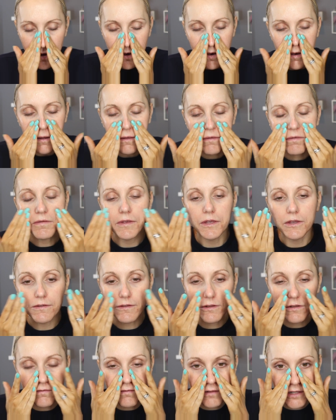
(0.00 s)
Oh, it
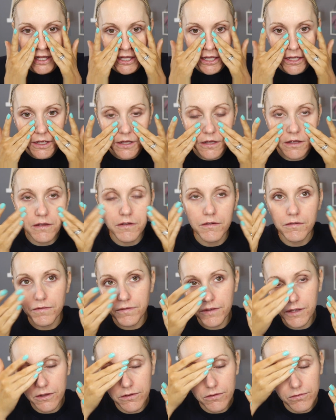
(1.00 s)
feels lovely.
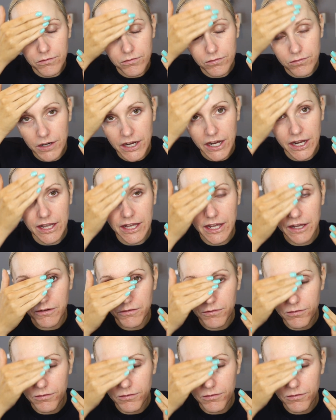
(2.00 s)
Feels really,